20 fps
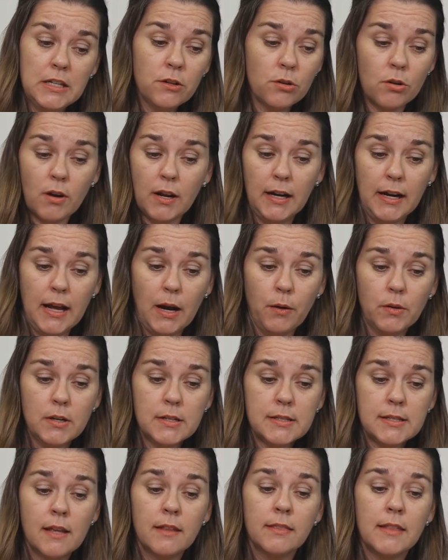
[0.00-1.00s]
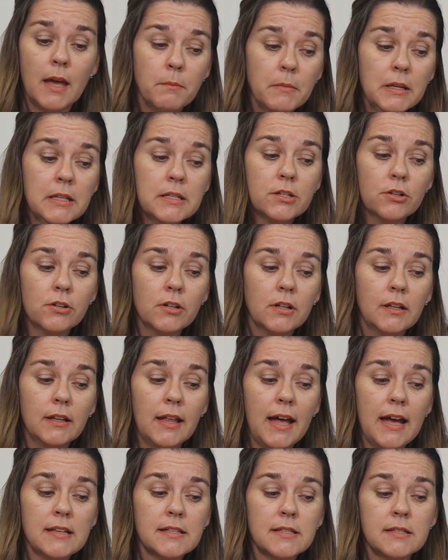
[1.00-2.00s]
credit hours, that means you're in
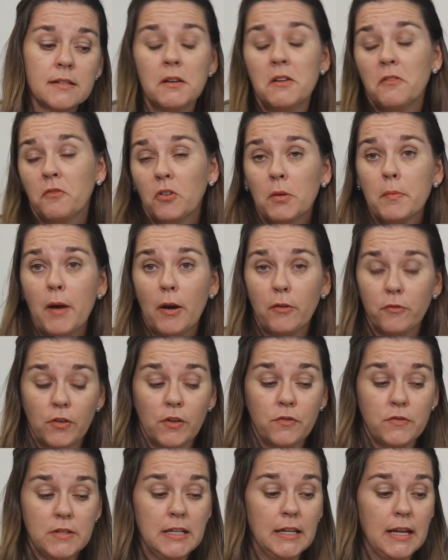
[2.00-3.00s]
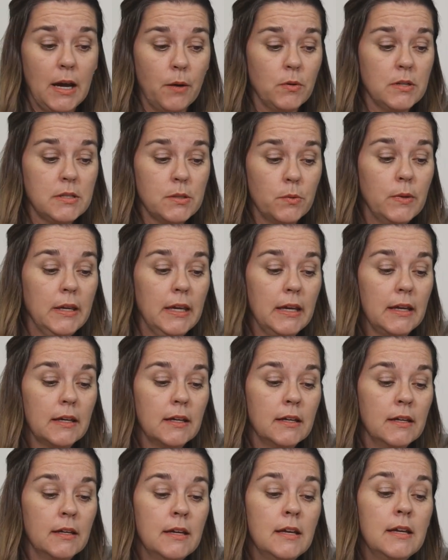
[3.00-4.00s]
class for about 15 hours a week.
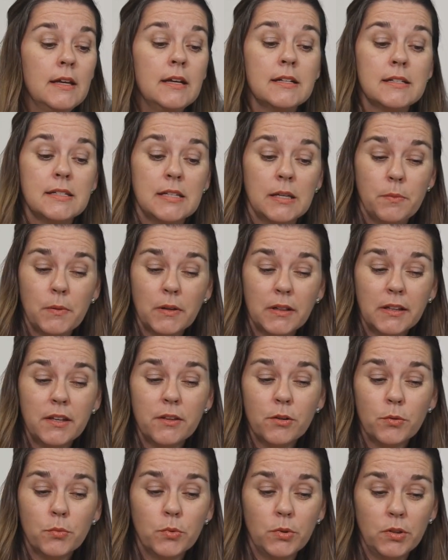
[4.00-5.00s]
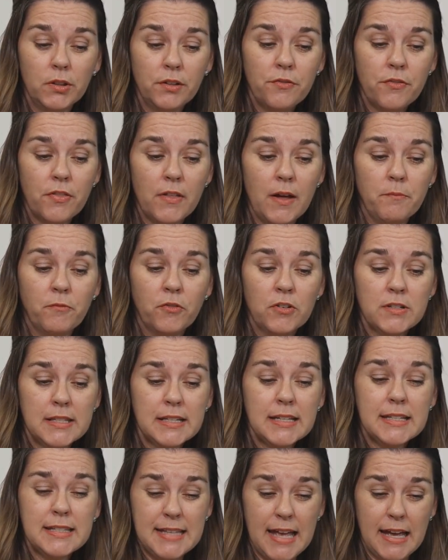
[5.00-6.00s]
Typically, the rule of thumb for
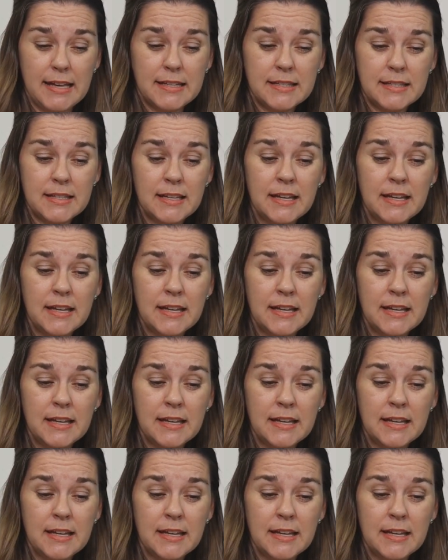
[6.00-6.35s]
success